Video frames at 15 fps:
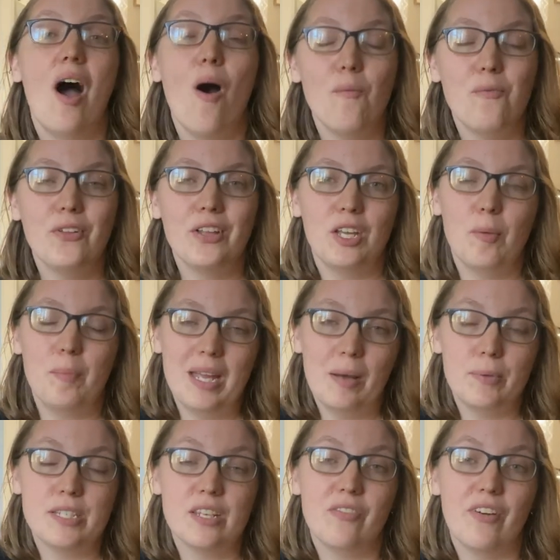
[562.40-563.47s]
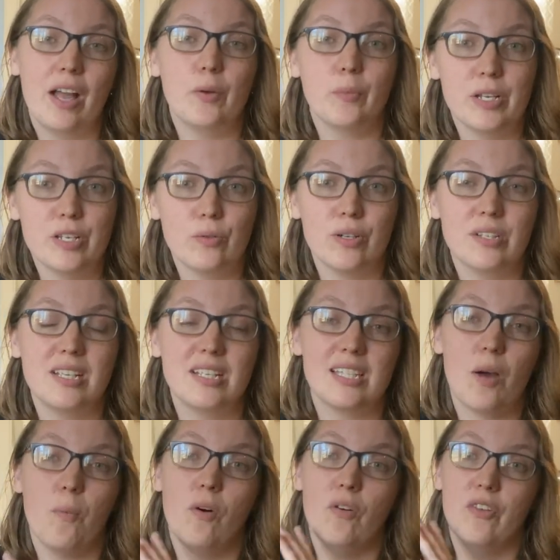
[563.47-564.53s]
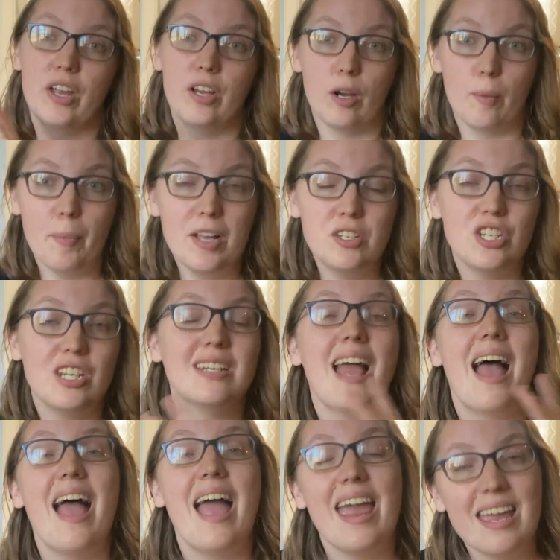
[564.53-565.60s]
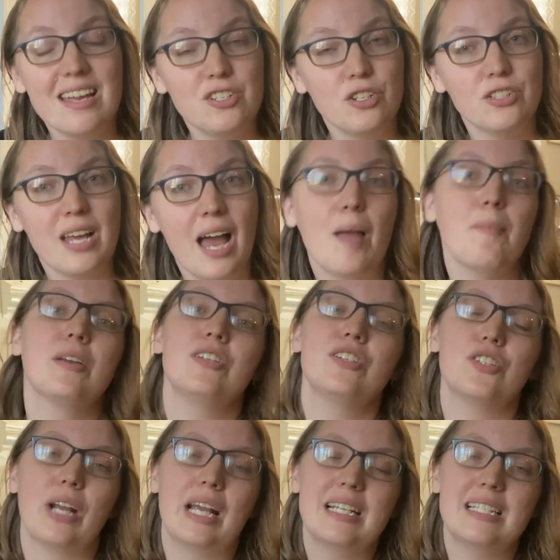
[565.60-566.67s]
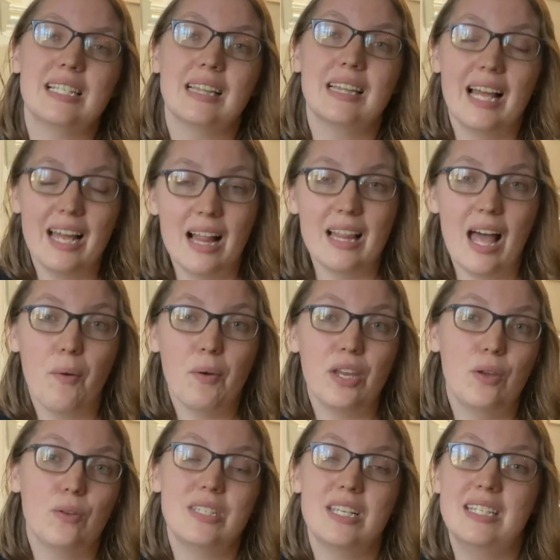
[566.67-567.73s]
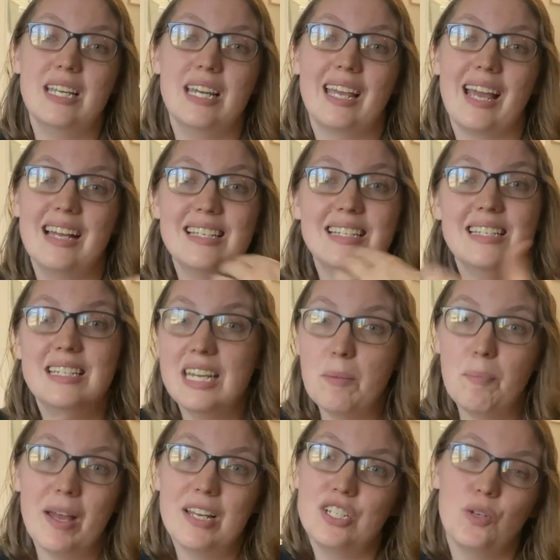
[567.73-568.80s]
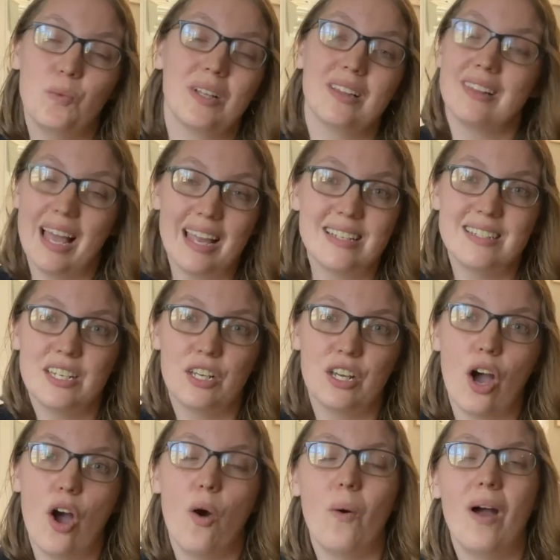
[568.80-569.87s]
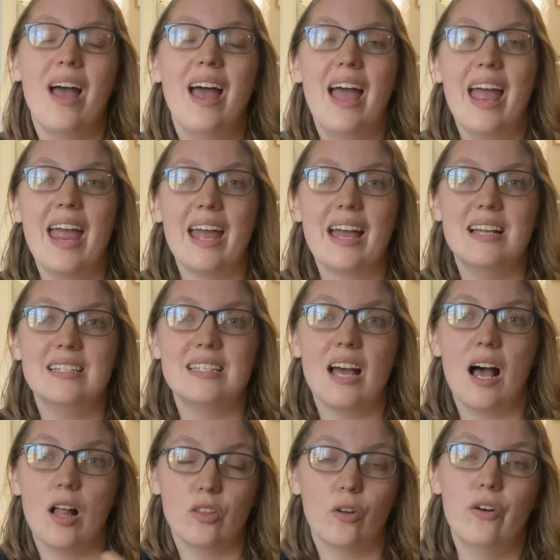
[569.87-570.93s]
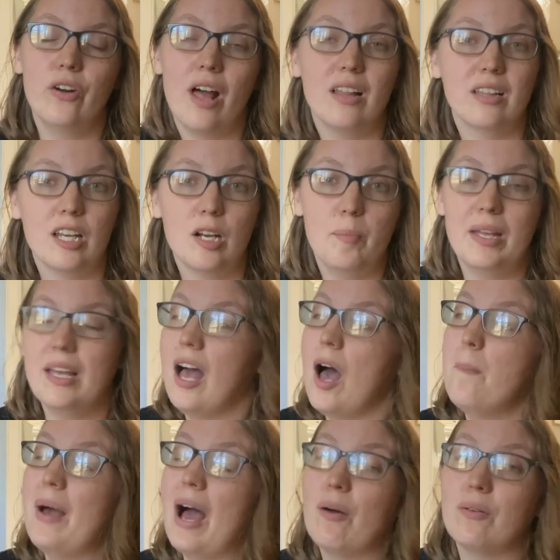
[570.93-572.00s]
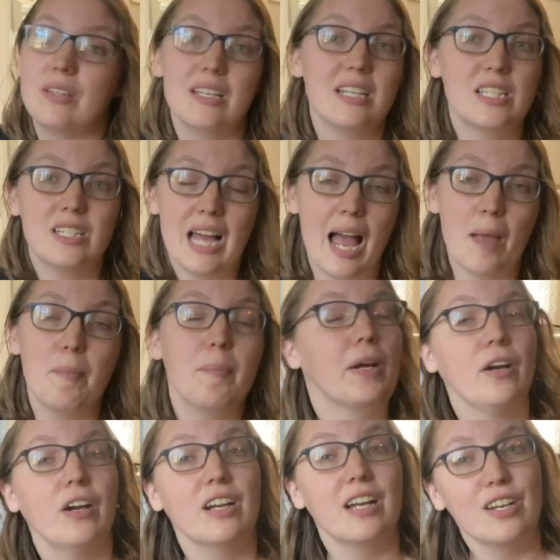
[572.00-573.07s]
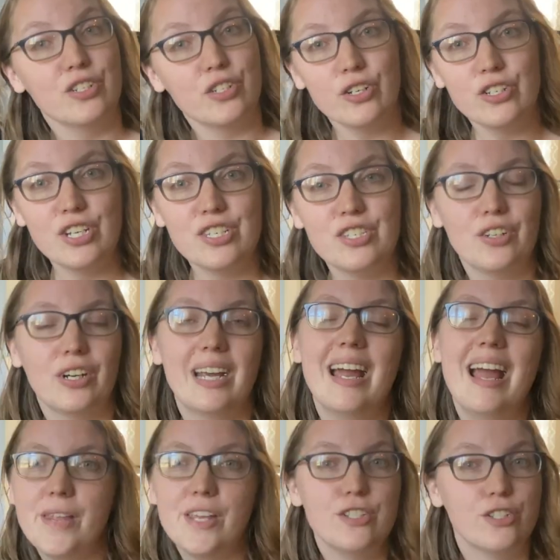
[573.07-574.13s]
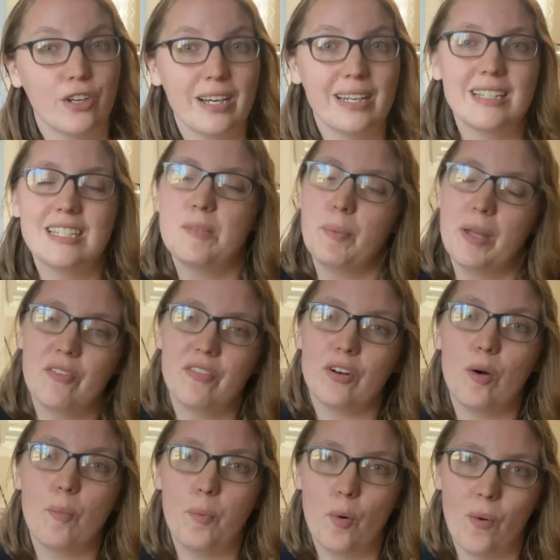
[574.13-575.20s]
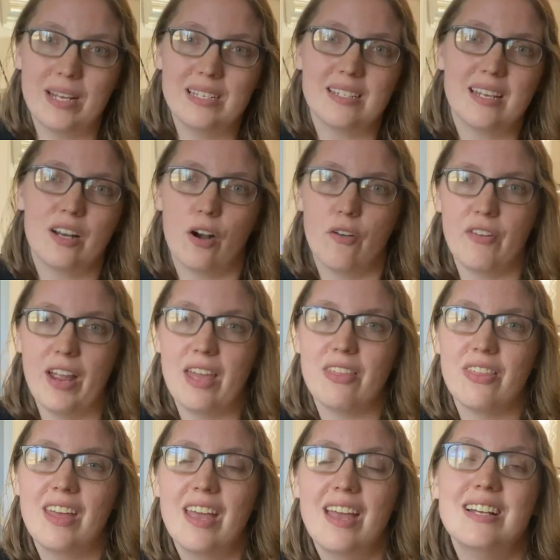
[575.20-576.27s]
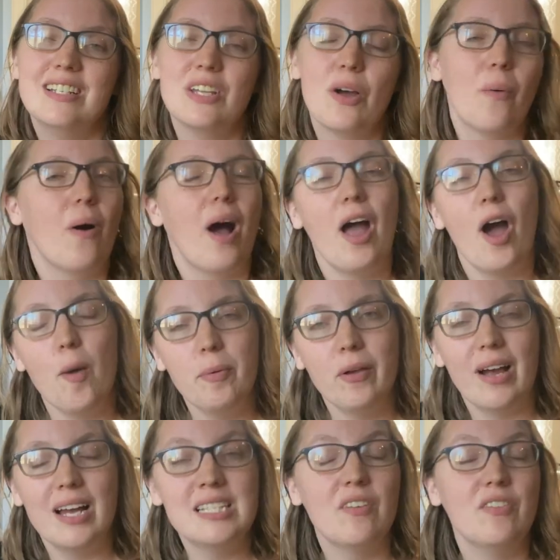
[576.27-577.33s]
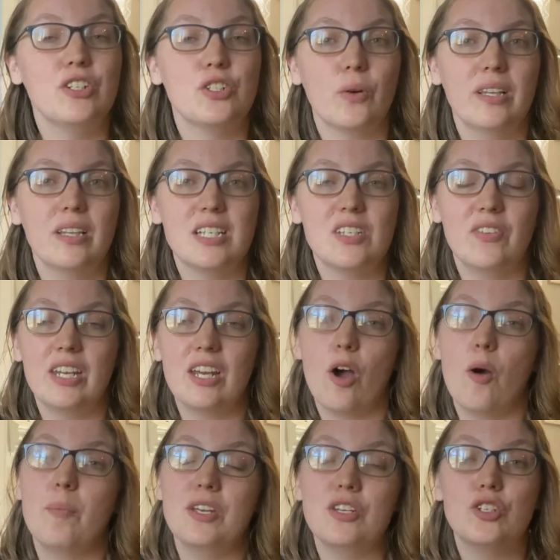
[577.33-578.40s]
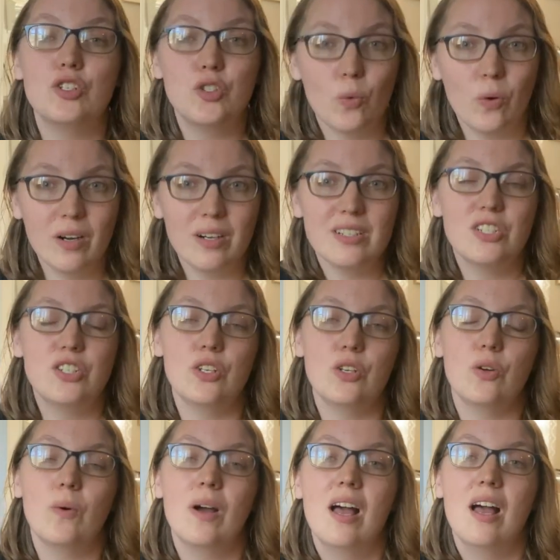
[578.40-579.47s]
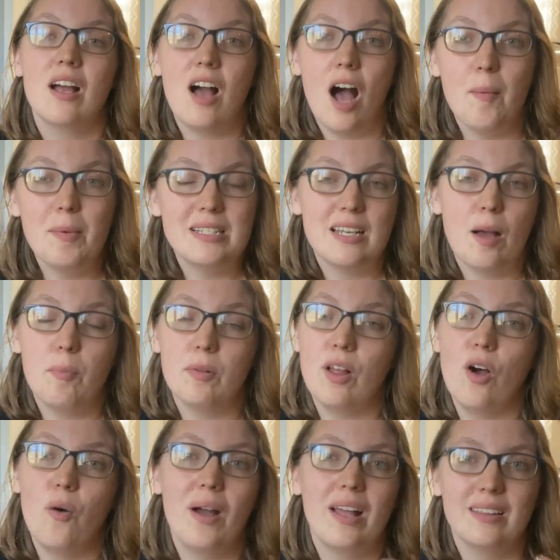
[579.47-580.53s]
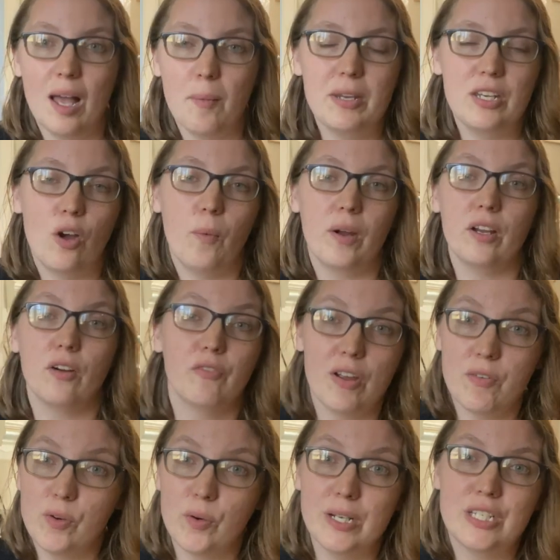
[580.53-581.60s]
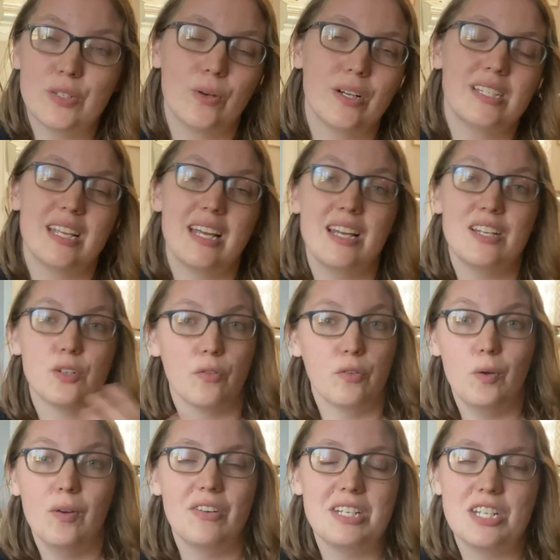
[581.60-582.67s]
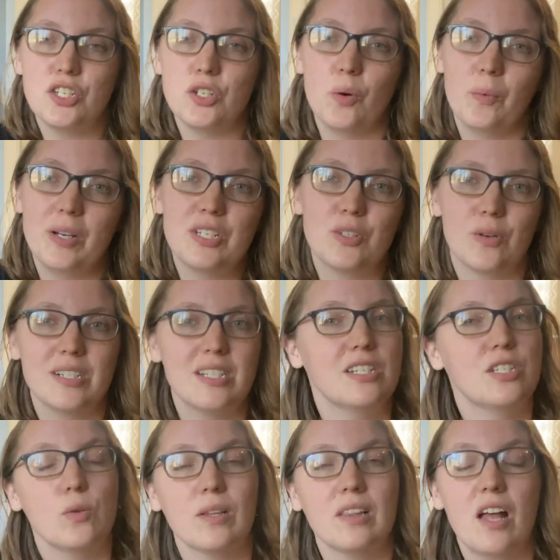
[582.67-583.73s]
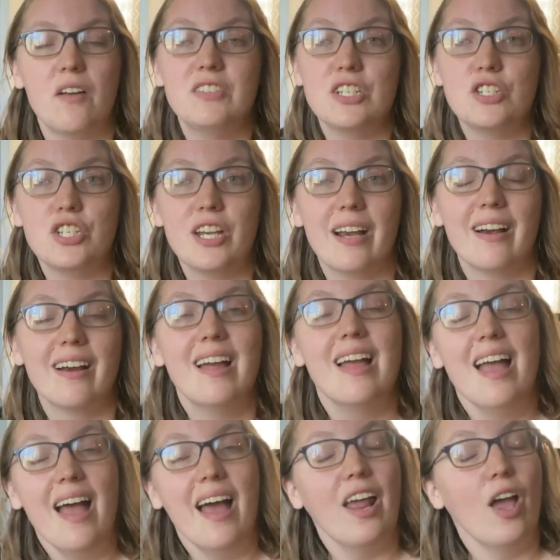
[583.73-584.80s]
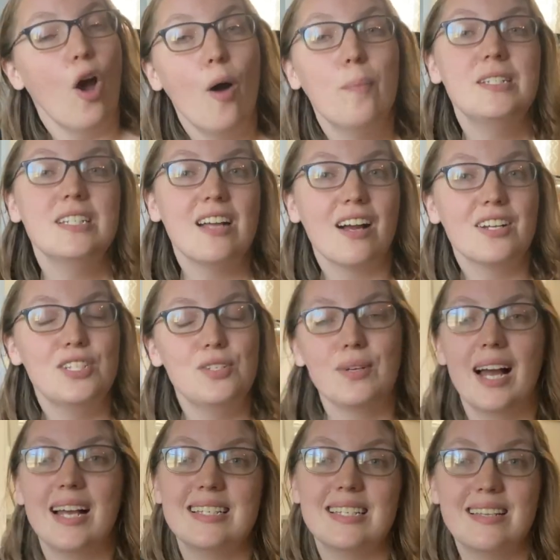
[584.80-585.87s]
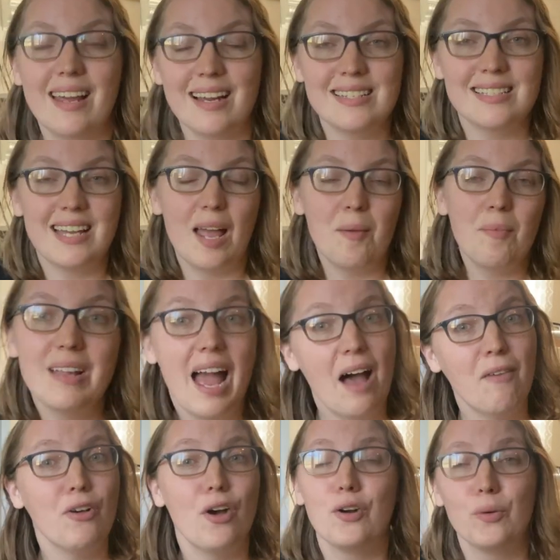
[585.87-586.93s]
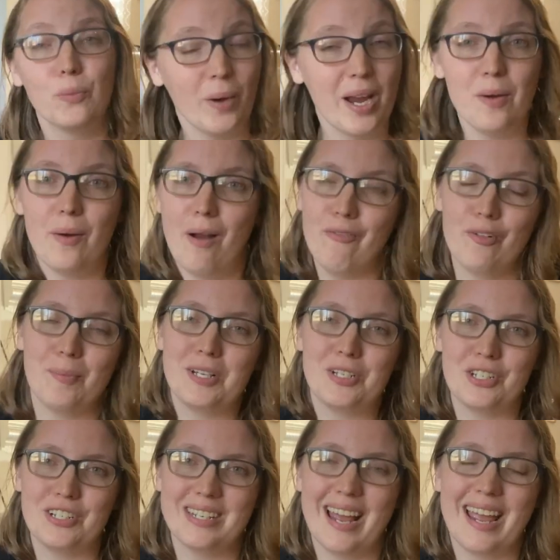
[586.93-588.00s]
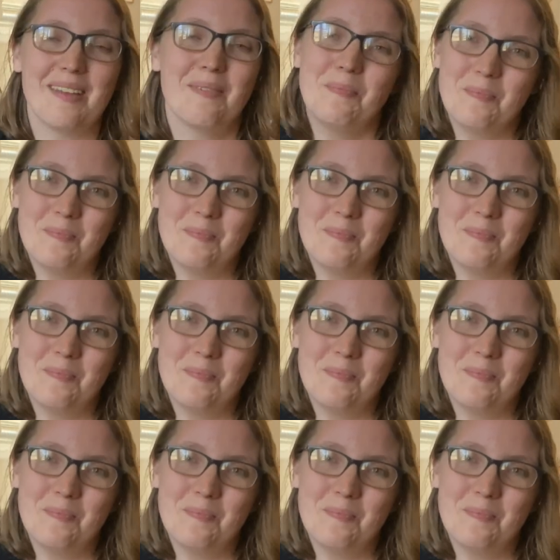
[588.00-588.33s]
Hopefully you'll be able to find resources that will fit your budget and your time constraints, allowing you to dig as deep as you would like to go and uh, learn a little bit about this time period in church history during this pivotal point in our faith. So So I hope you guys have enjoyed this video. Be sure to comment down below and let me know what your favorite resource is, or if you have additional resources you would love to share. And I hope to talk to you guys next time. Have a great Reformation Day.